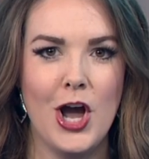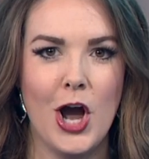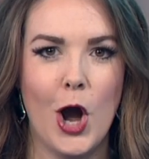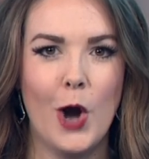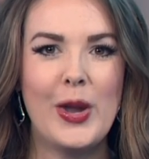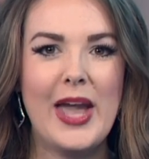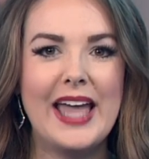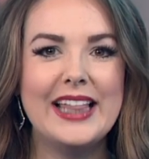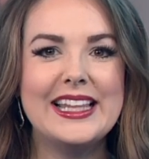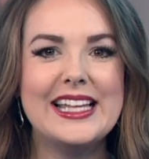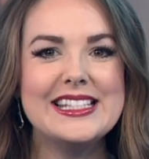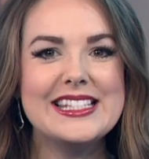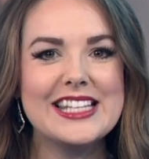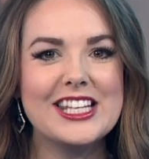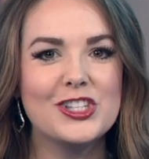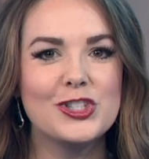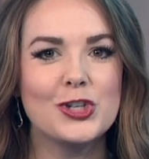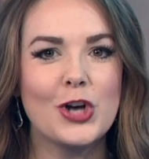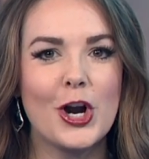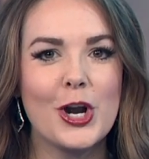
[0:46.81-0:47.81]
Okay, let's
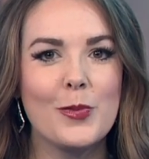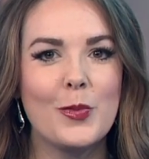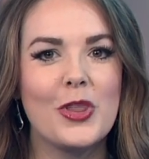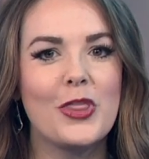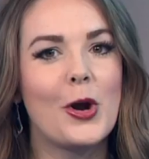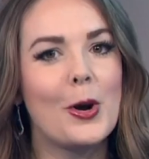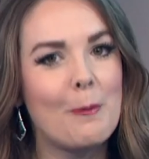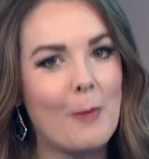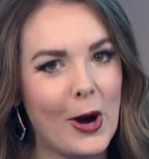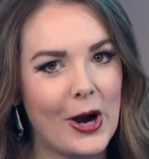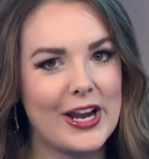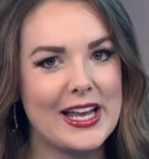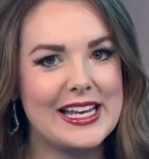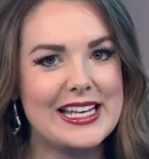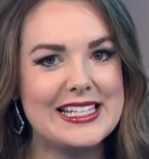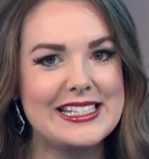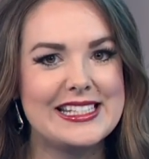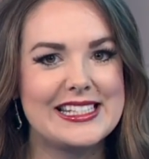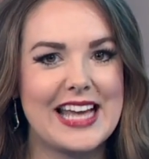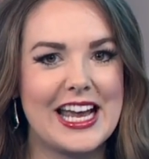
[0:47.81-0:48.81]
get started with our market
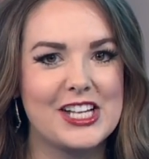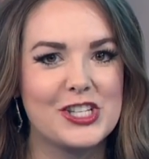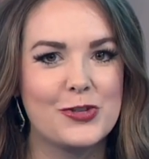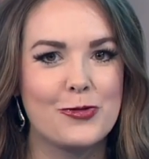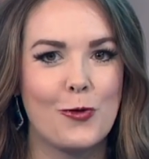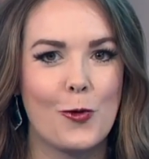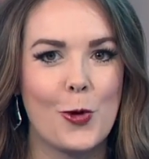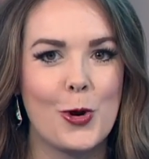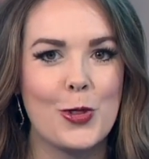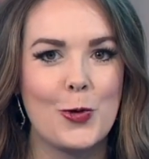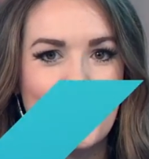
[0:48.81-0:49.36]
insights for